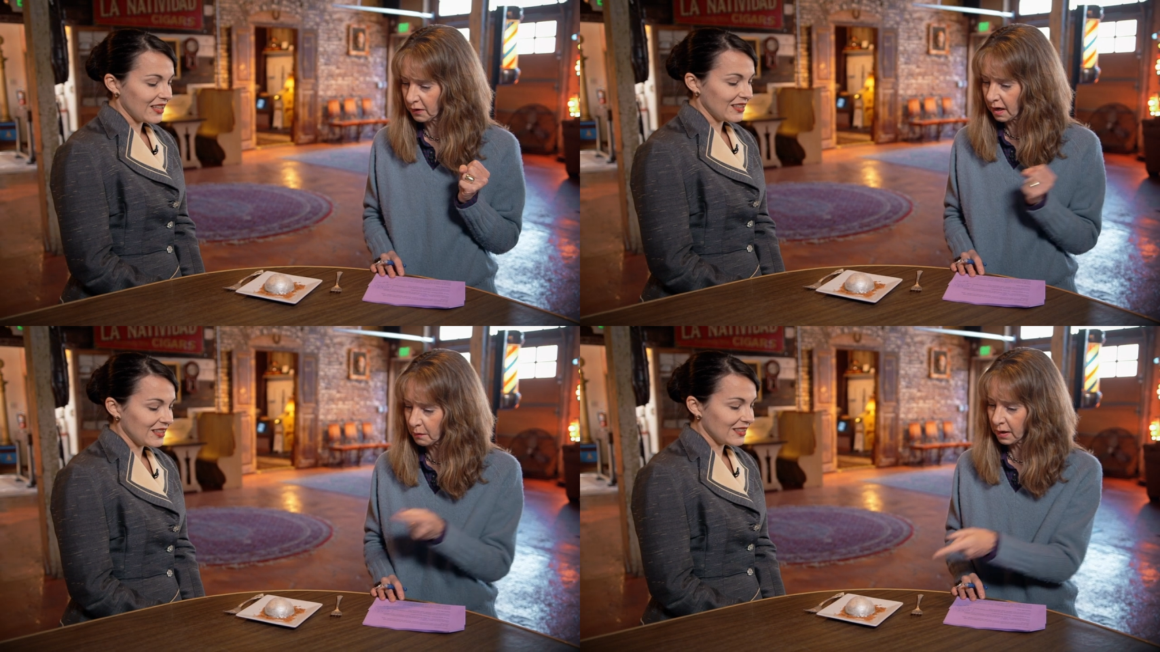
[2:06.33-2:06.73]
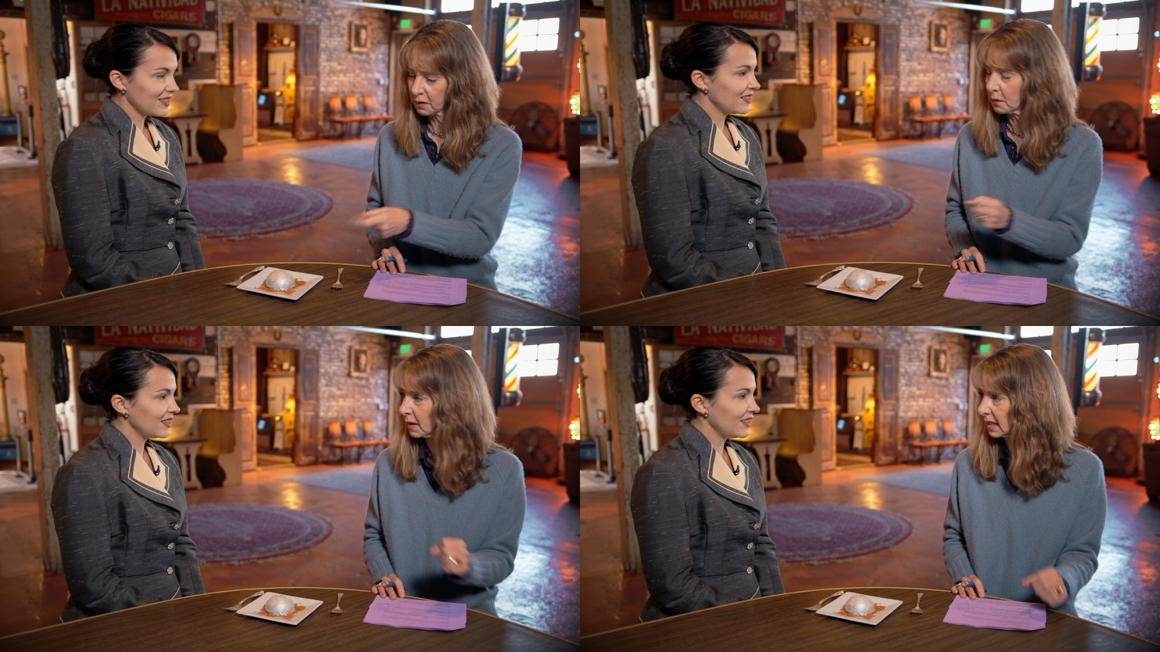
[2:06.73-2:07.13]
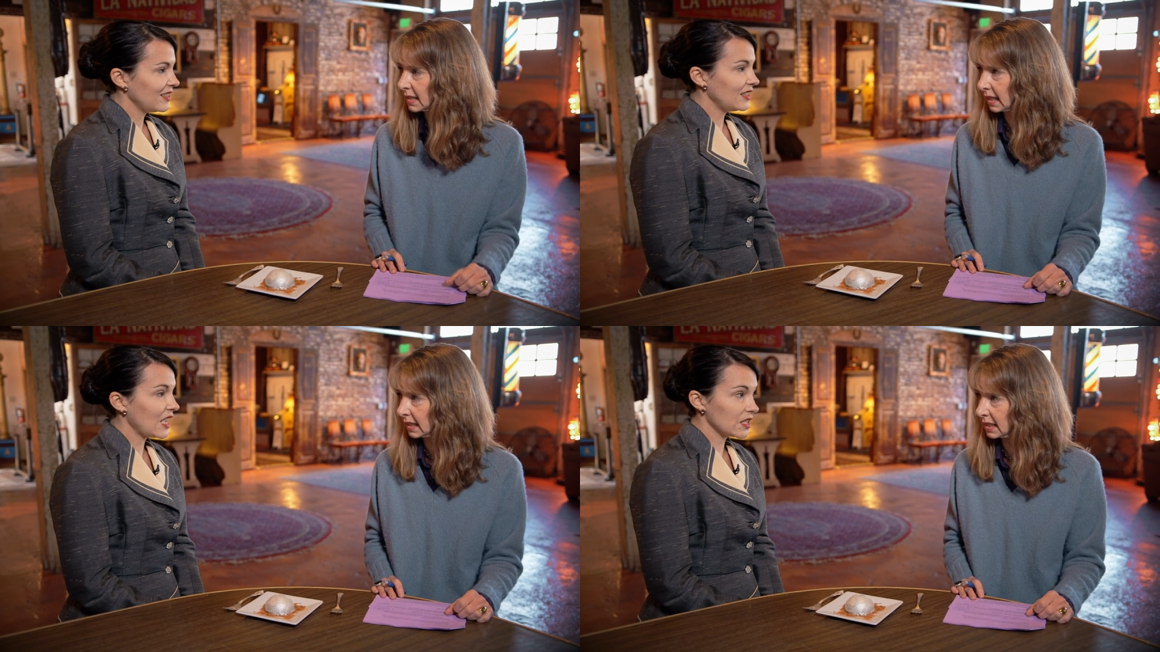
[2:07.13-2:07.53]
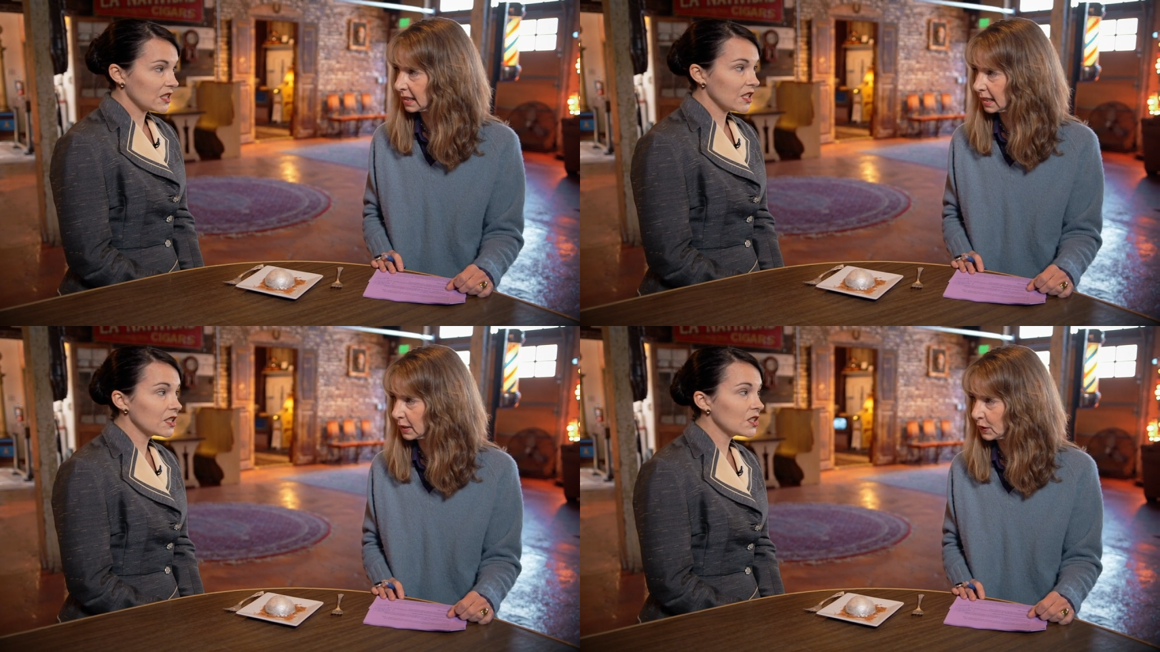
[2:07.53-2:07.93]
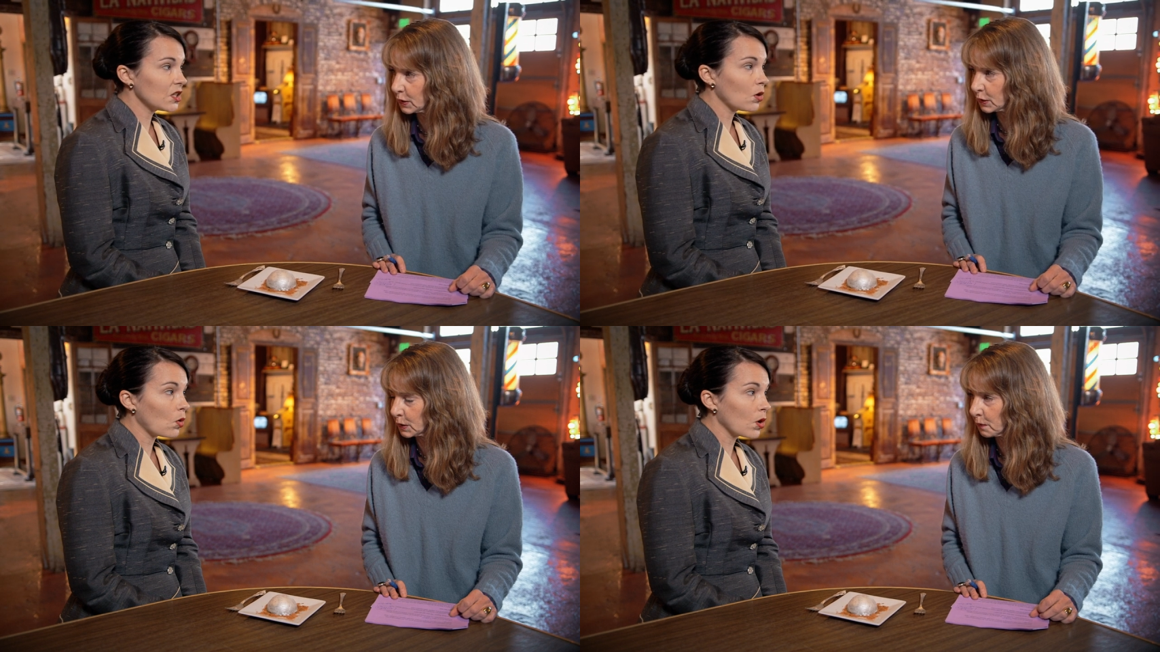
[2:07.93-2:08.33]
Speaker 1: and I want to know what exactly. Yes,
Speaker 2: this is. is.
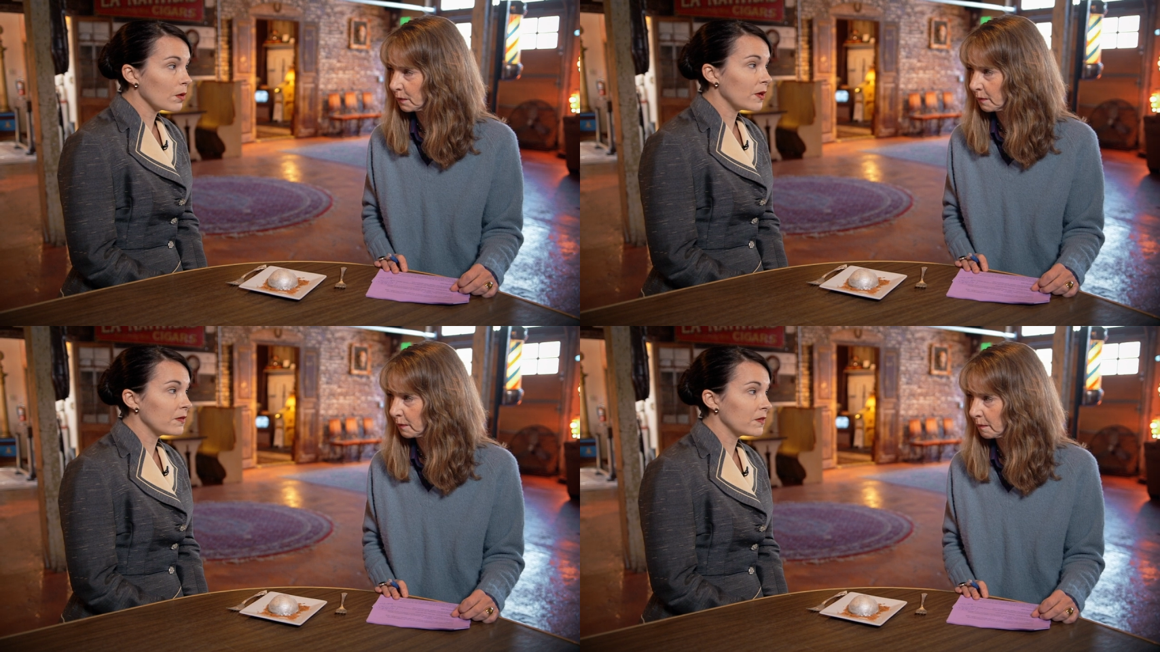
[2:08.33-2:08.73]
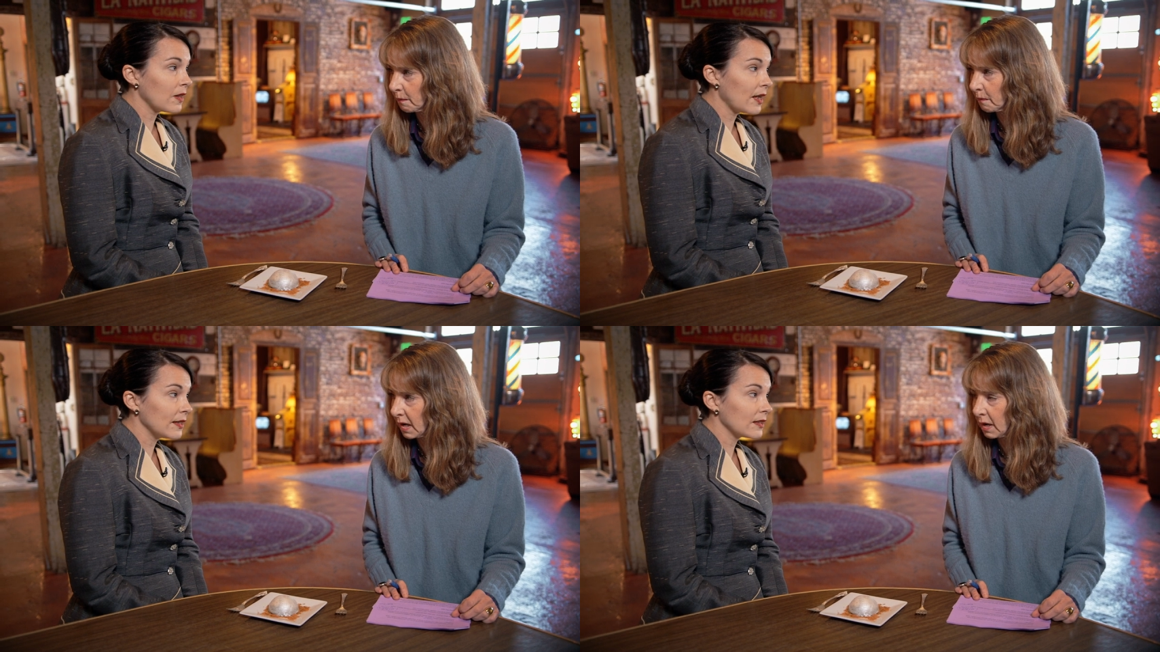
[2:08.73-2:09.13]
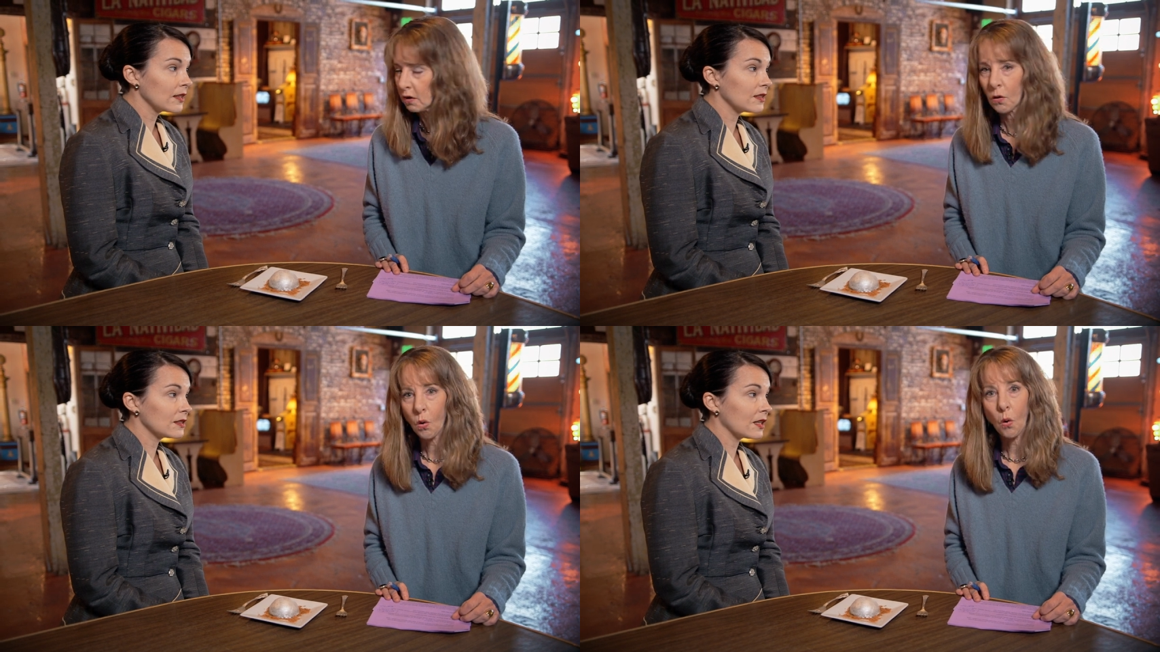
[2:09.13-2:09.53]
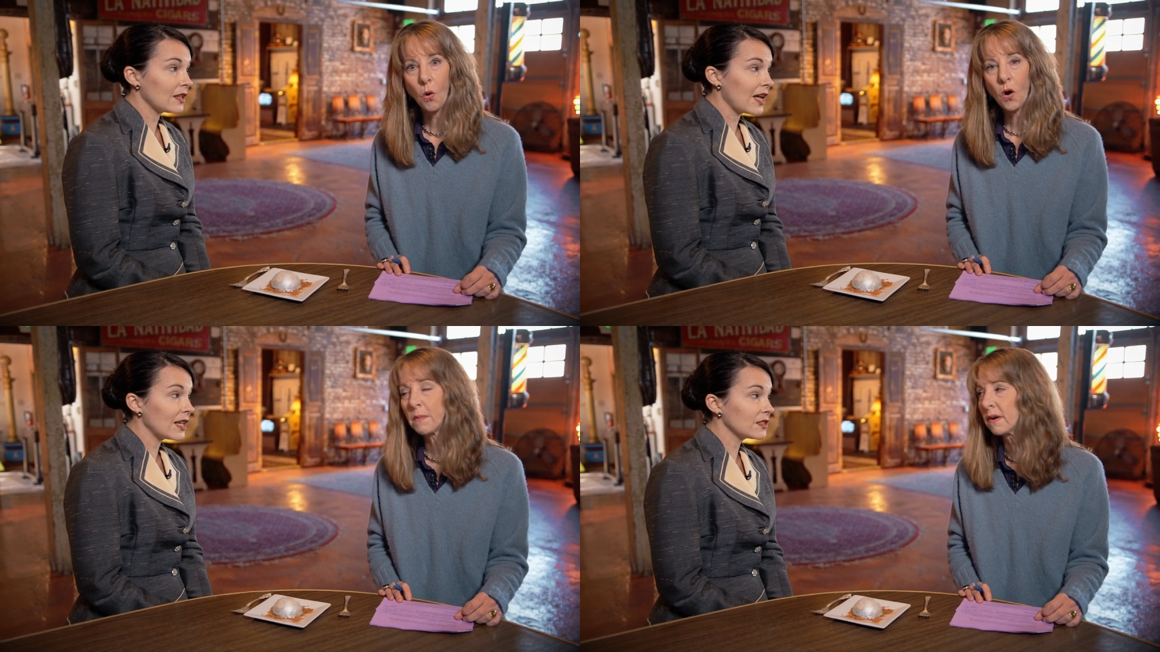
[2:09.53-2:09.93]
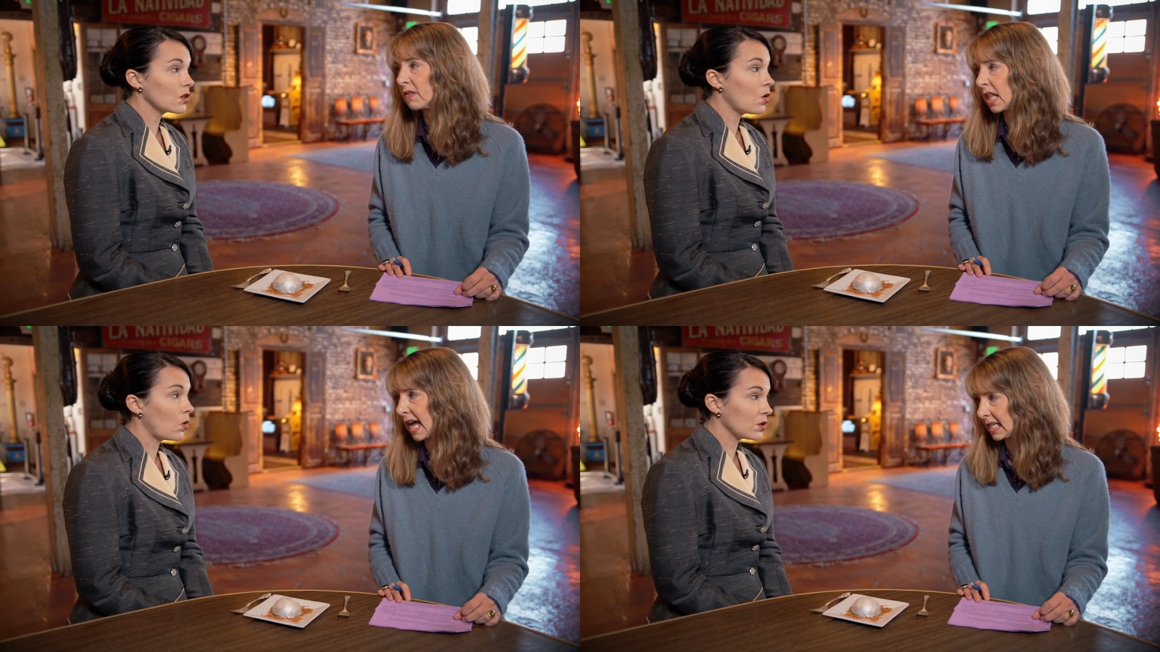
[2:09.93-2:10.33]
the orb of light, and it is the last
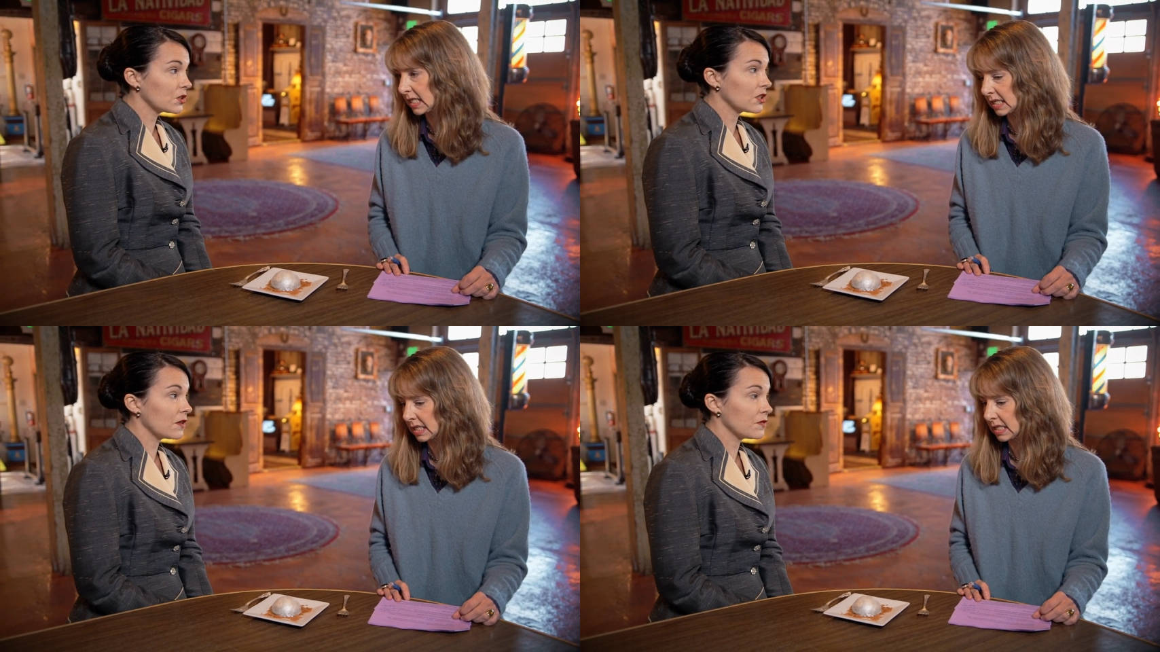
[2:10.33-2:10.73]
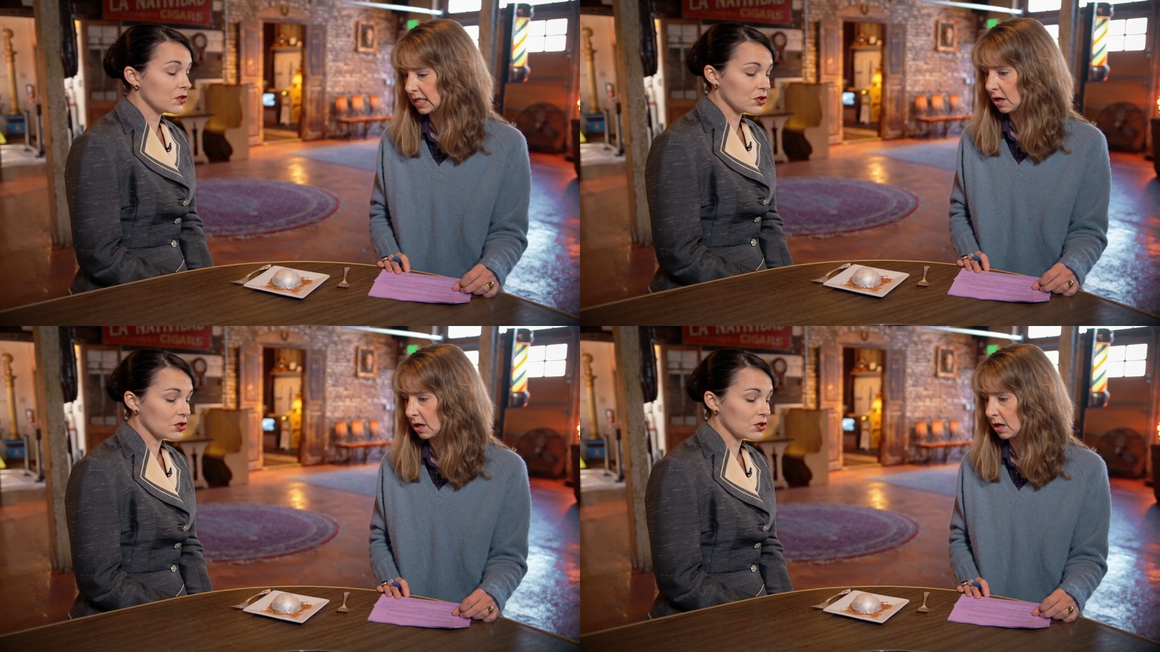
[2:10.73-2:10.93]
course of the